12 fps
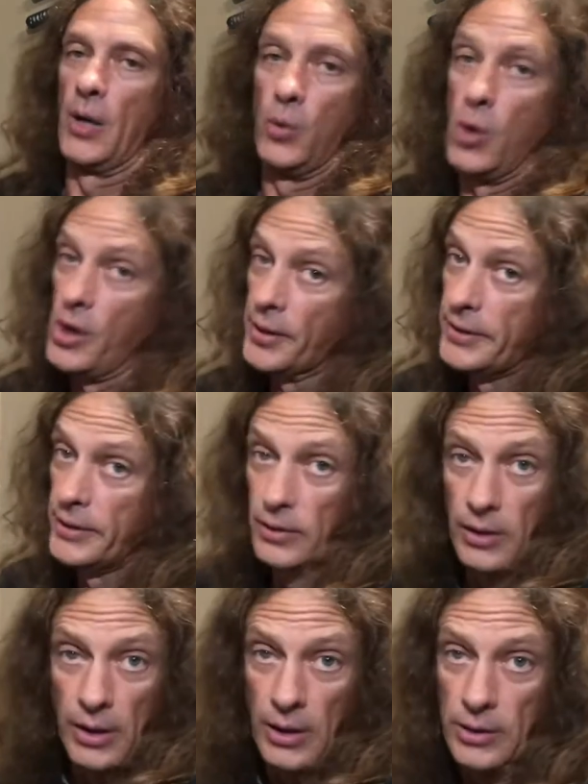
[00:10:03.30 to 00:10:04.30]
wonky at
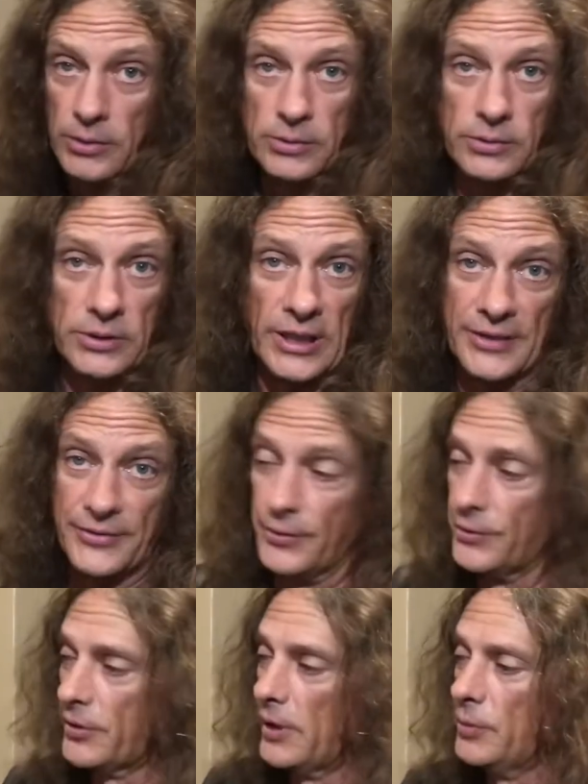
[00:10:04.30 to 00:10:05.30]
all like
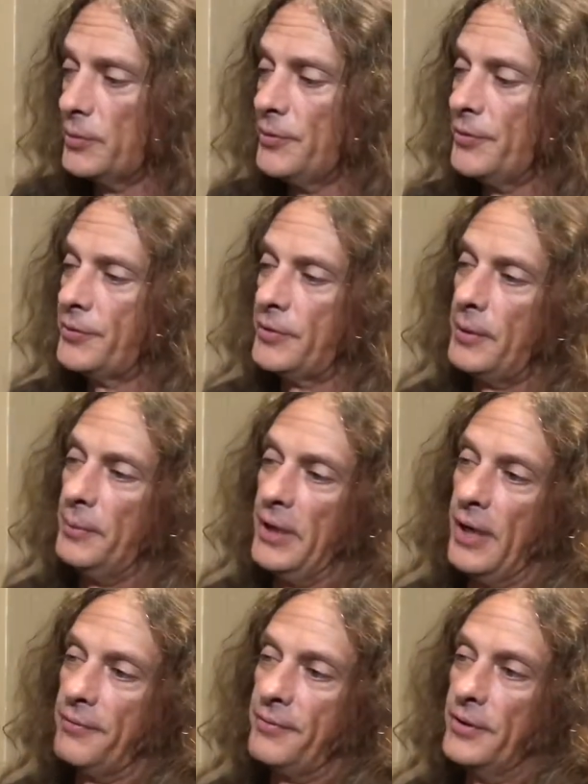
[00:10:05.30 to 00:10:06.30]
those other ones. I mean,
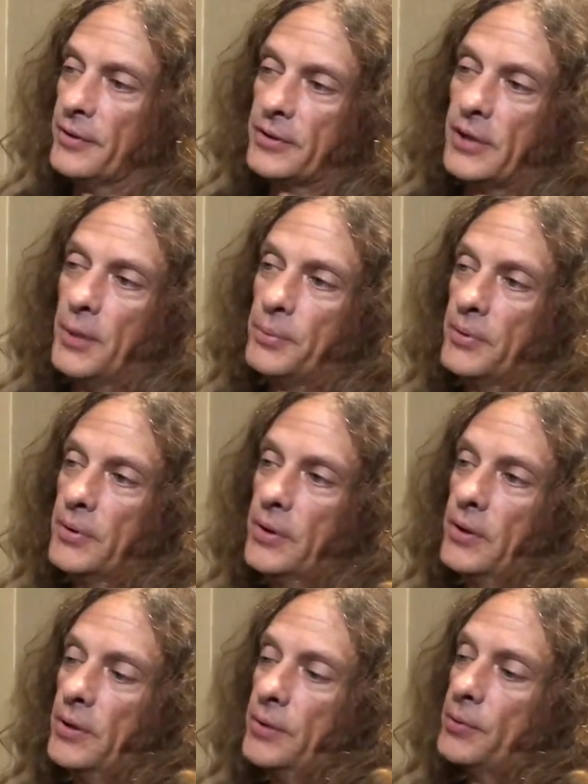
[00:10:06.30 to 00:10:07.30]
I feel a couple
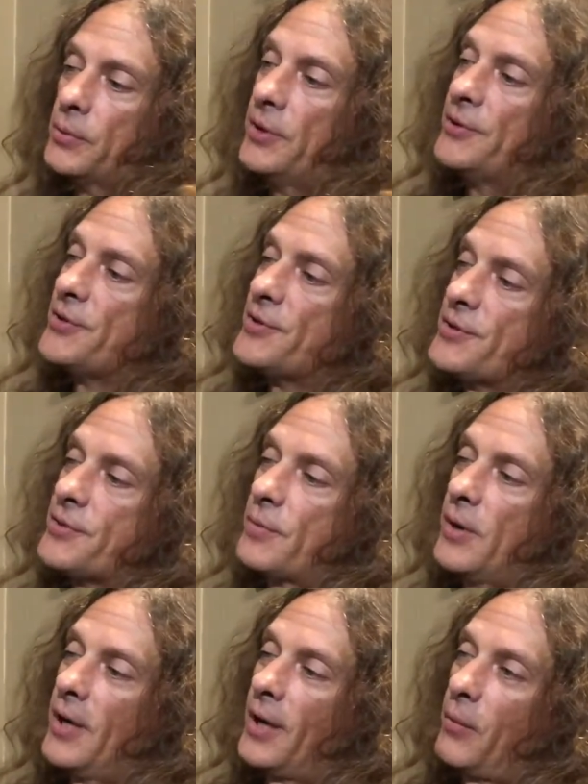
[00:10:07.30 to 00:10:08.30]
little ridges
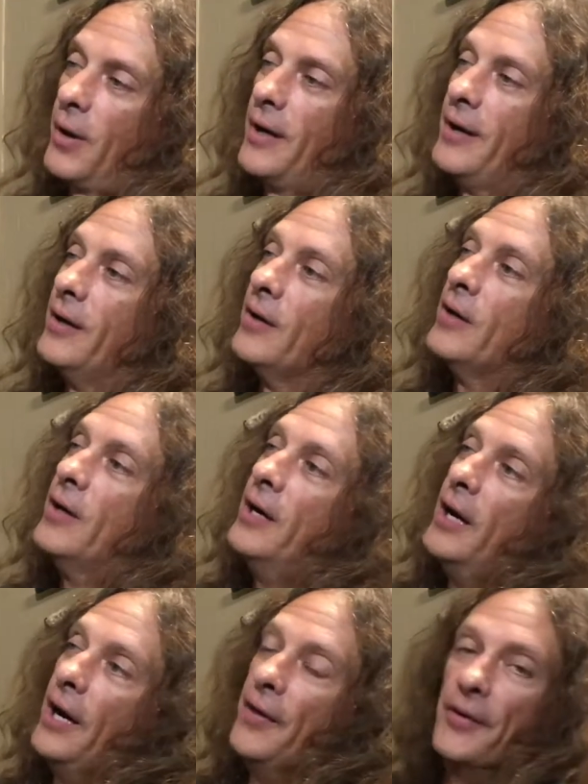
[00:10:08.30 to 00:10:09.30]
right here,
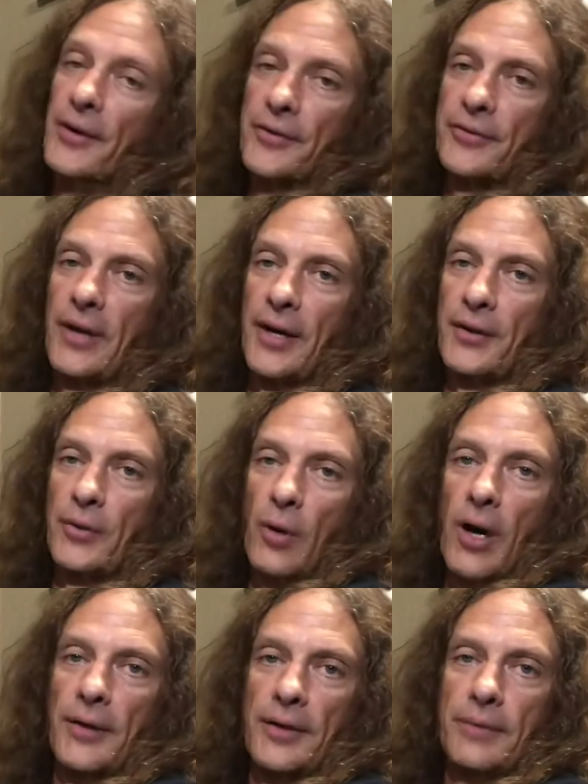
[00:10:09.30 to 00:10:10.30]
and then it's kind of
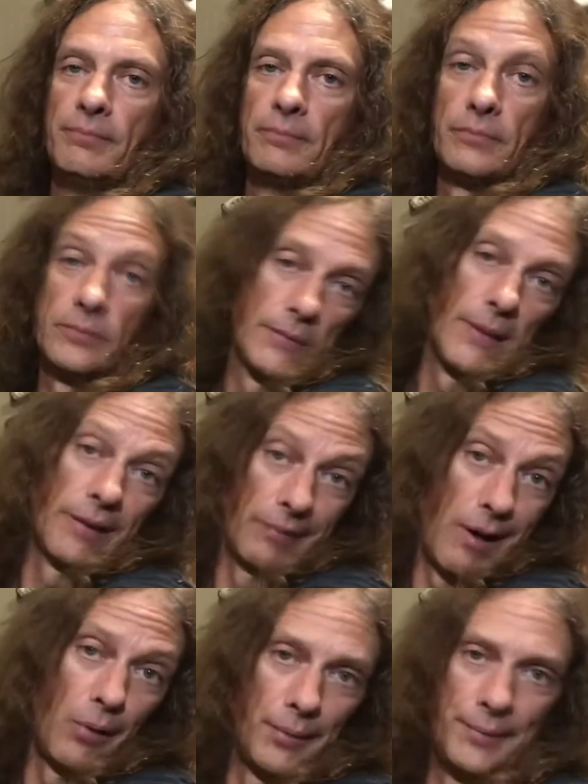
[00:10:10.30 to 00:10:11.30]
grinded like
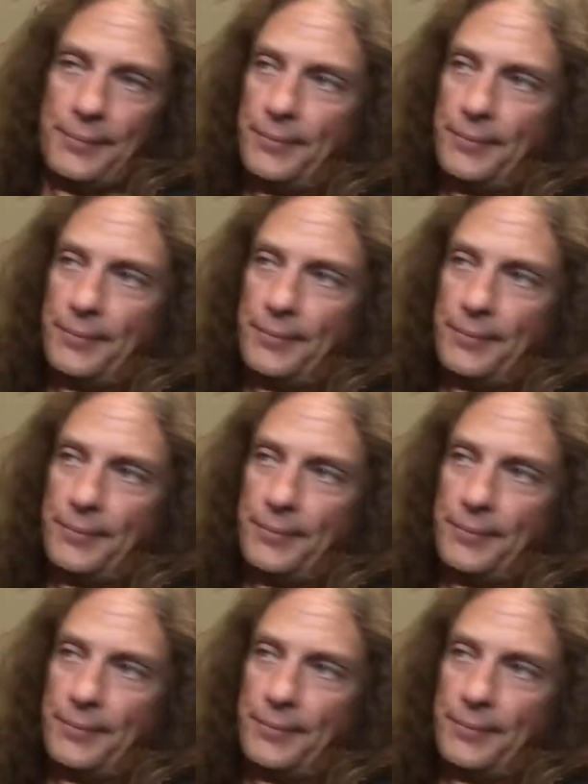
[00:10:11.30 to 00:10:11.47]
that one,